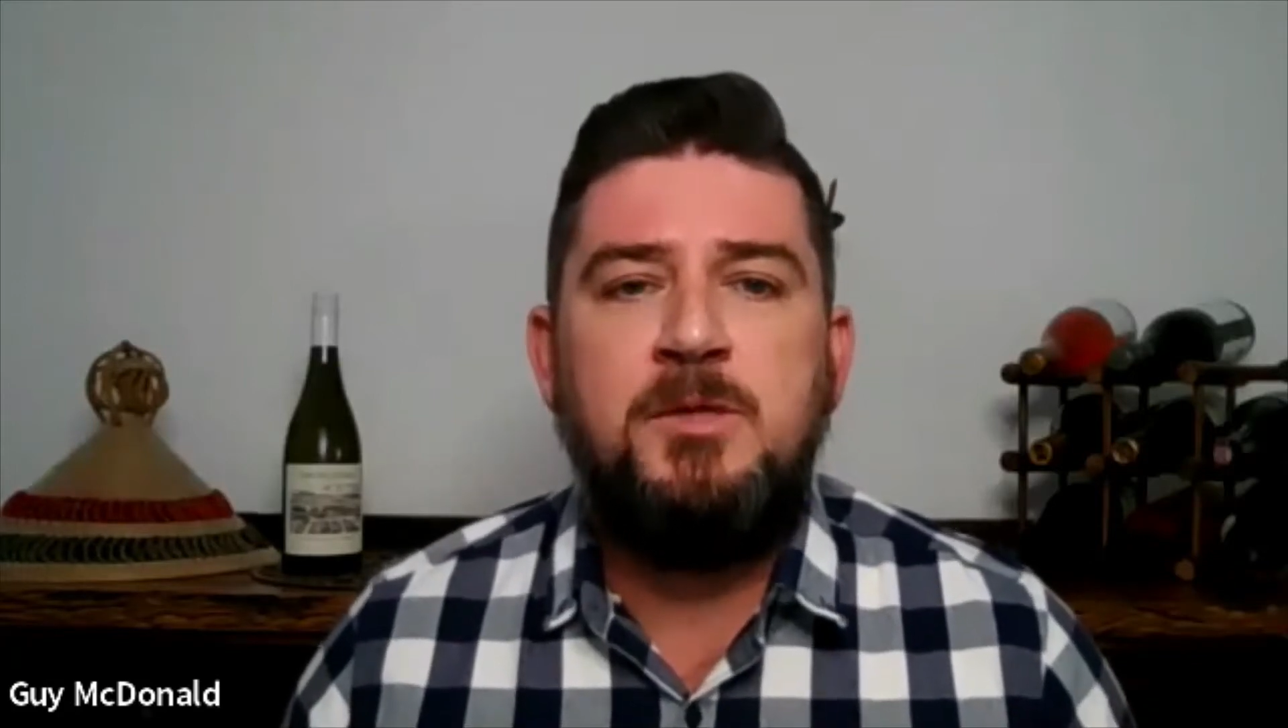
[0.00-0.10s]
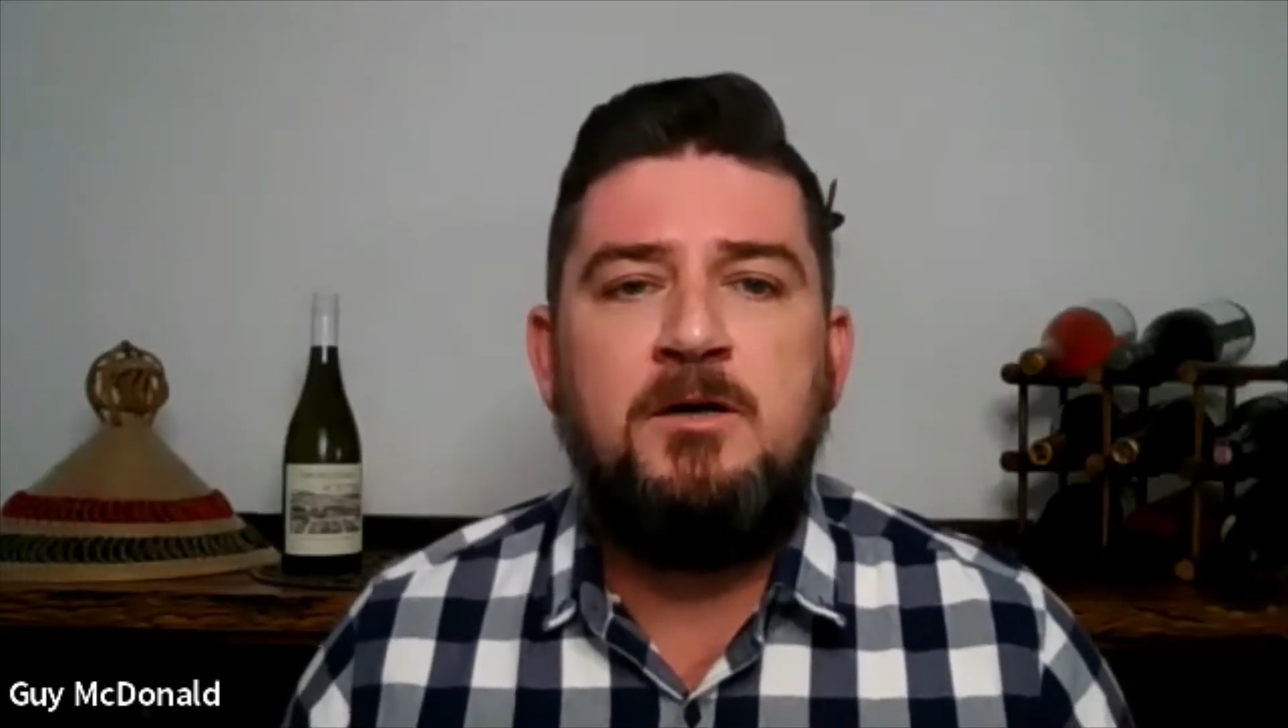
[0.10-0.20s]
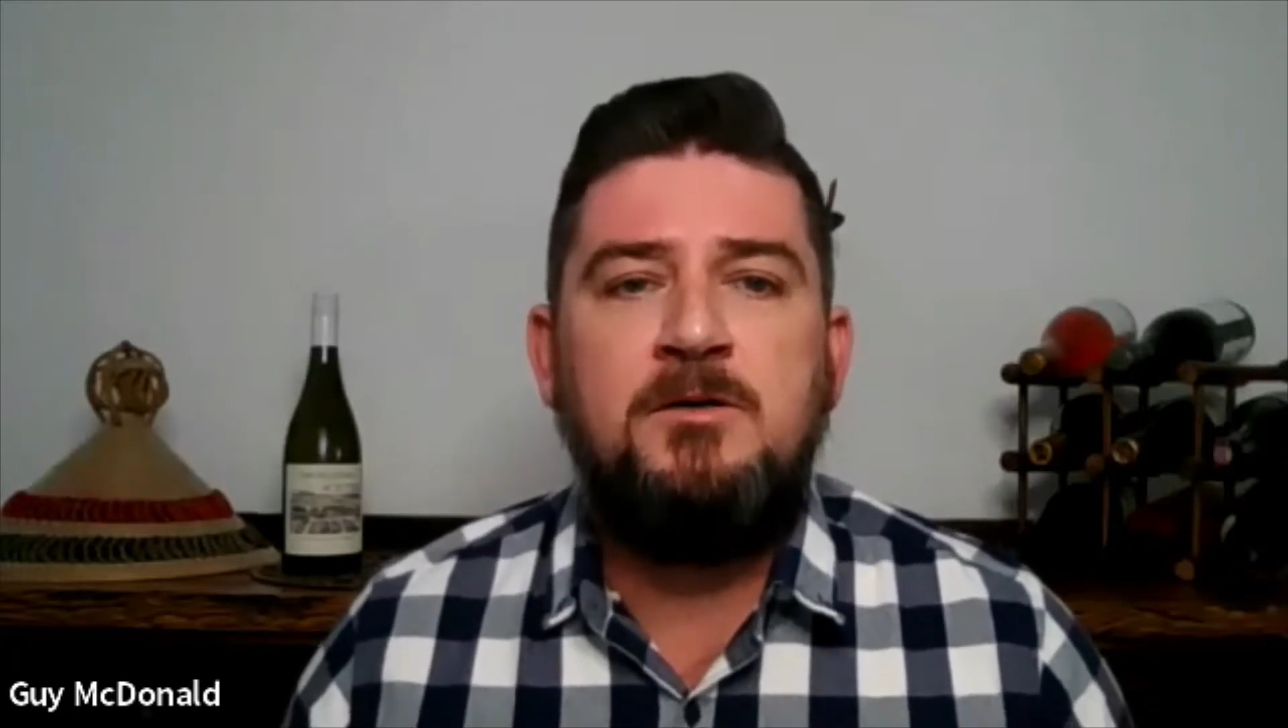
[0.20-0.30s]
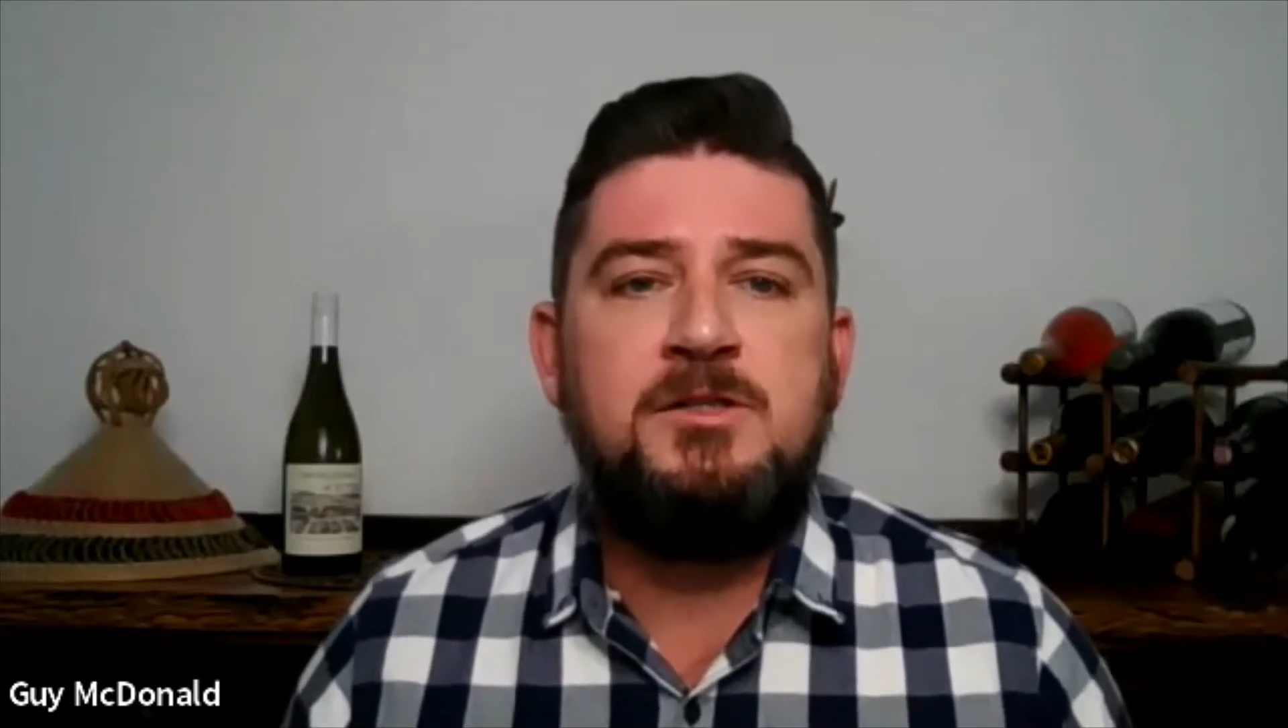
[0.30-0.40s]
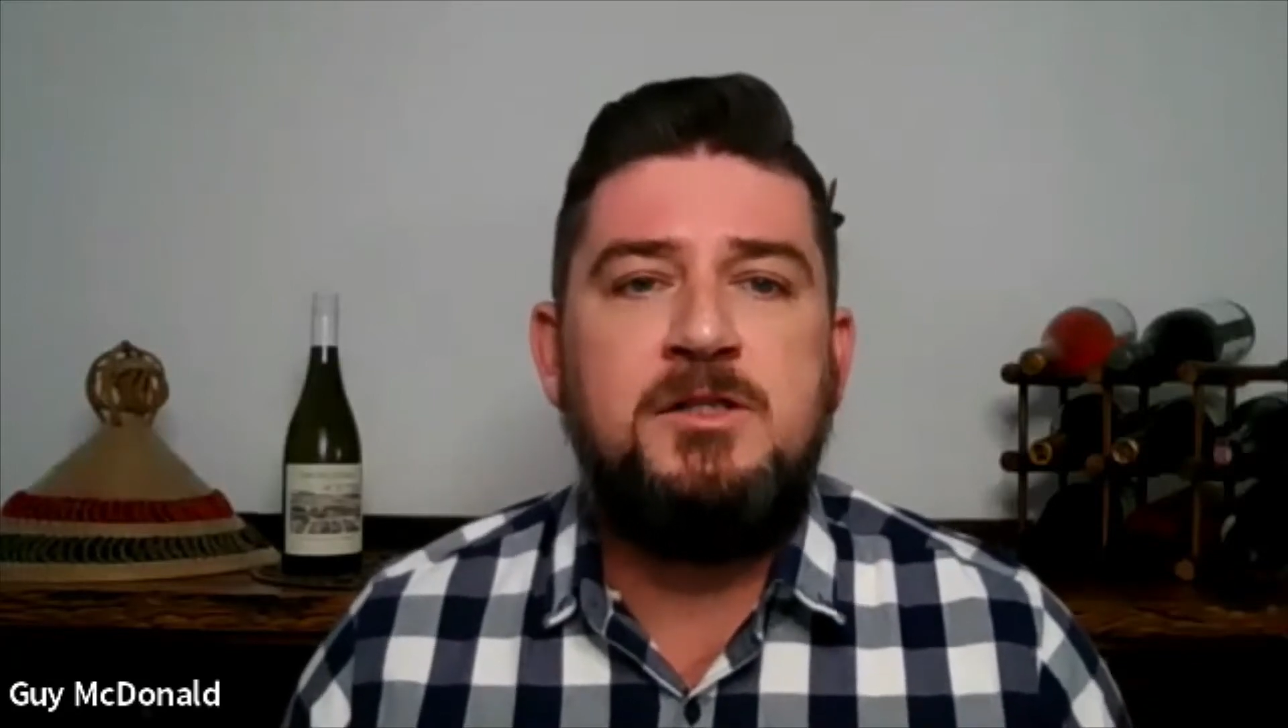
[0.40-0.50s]

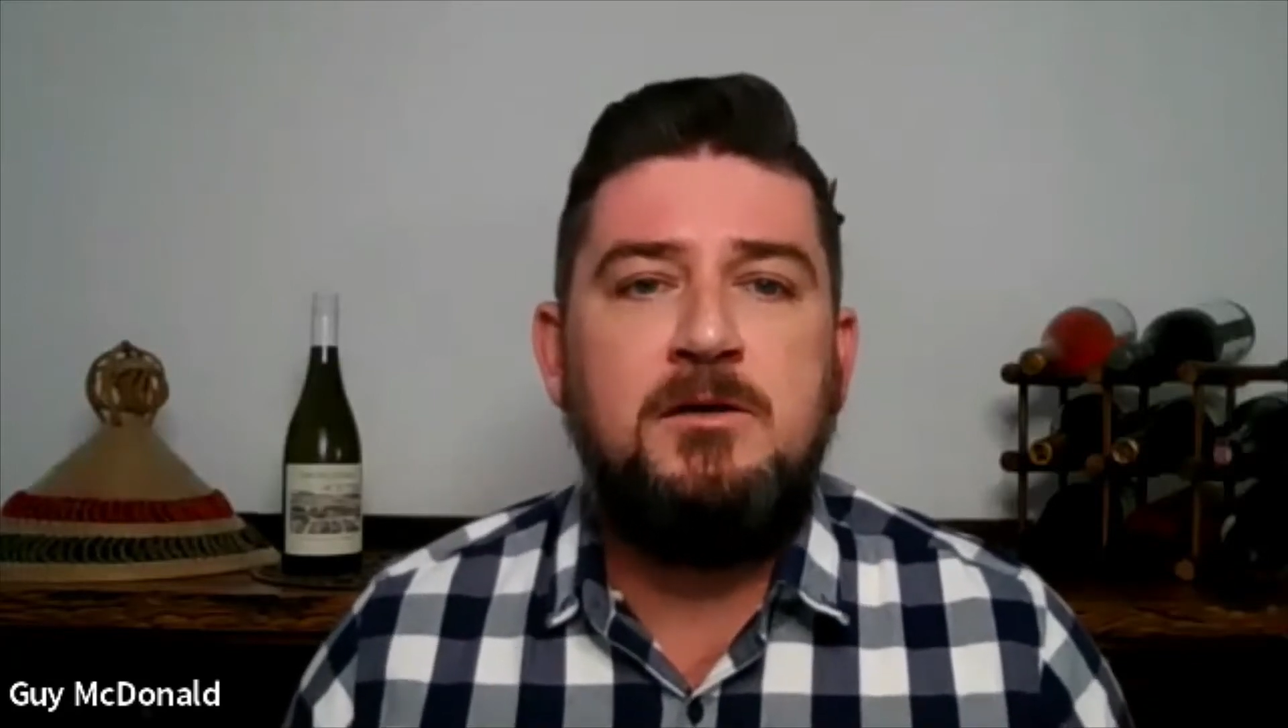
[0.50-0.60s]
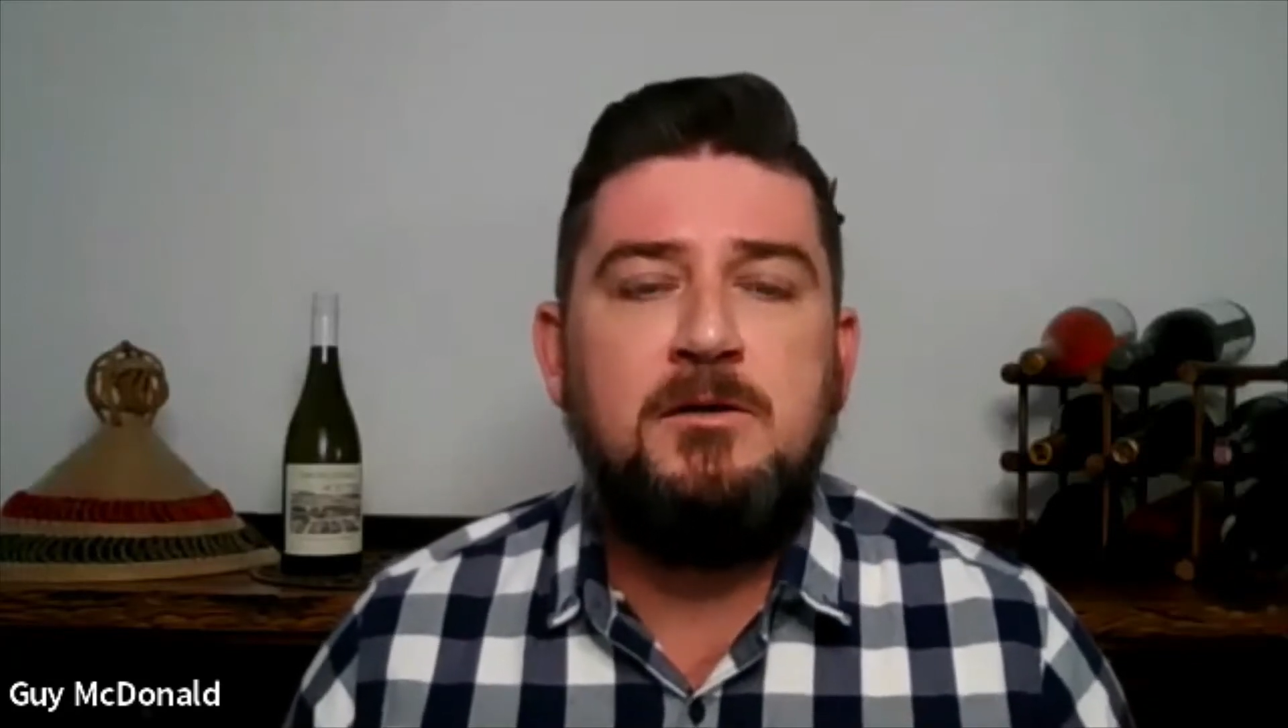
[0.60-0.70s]
pyrazine